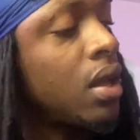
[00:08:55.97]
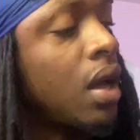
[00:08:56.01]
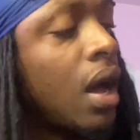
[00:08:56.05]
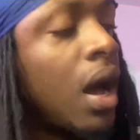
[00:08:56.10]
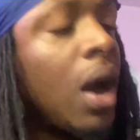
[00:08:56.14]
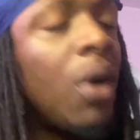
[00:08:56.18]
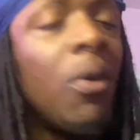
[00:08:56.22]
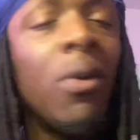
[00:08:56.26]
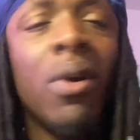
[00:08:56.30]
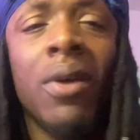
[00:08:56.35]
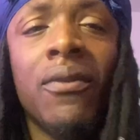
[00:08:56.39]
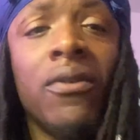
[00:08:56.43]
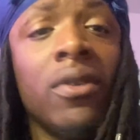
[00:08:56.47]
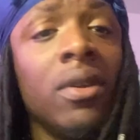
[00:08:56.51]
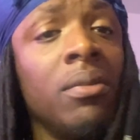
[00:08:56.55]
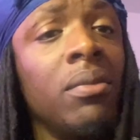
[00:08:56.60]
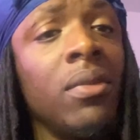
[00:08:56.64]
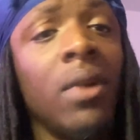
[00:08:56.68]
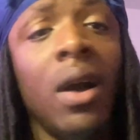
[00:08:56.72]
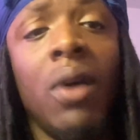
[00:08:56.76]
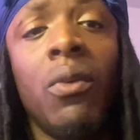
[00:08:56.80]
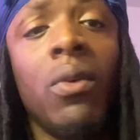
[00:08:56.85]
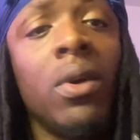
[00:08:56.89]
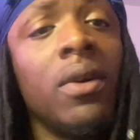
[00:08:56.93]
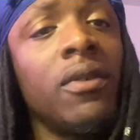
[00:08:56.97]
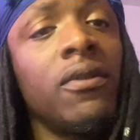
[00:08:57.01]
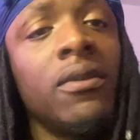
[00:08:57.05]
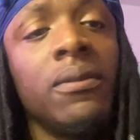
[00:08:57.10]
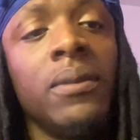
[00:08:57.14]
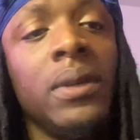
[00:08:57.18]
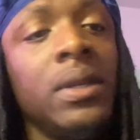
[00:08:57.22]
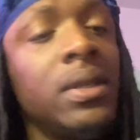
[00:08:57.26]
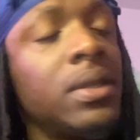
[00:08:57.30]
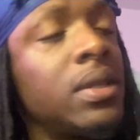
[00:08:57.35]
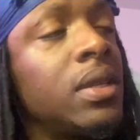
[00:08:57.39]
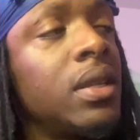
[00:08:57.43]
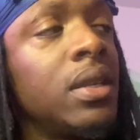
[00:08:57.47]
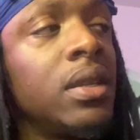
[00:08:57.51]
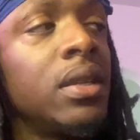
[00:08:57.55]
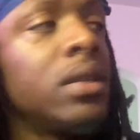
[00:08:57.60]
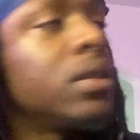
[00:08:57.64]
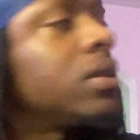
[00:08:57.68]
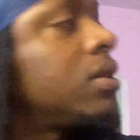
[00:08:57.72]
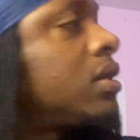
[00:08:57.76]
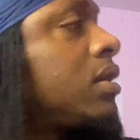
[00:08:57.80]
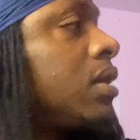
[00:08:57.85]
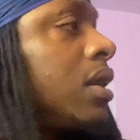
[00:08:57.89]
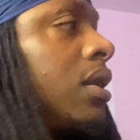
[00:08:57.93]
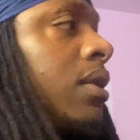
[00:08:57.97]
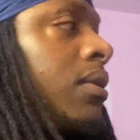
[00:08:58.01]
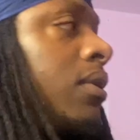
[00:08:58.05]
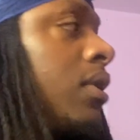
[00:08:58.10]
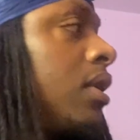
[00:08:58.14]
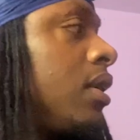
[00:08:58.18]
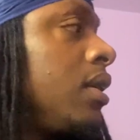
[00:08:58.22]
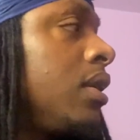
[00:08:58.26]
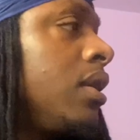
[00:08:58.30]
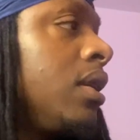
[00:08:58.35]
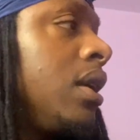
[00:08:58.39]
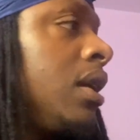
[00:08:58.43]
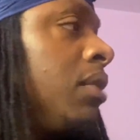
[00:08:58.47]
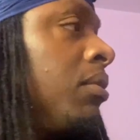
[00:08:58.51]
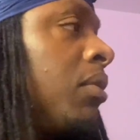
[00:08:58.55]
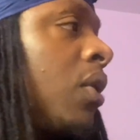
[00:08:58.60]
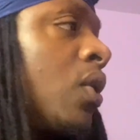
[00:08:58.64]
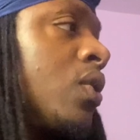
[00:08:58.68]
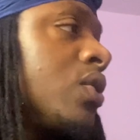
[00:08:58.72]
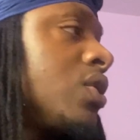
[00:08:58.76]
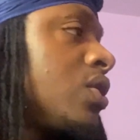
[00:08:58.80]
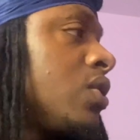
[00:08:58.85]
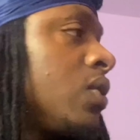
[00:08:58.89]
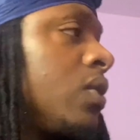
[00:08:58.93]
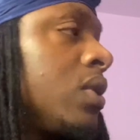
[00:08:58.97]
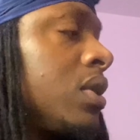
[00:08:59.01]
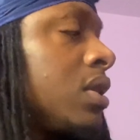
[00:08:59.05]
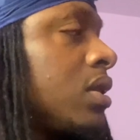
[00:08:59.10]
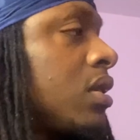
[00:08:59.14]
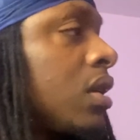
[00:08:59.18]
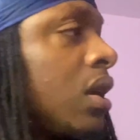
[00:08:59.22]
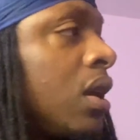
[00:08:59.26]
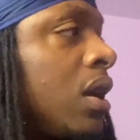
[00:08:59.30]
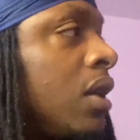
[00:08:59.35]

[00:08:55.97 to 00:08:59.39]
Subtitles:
I want to be sitting here emotional and stuff.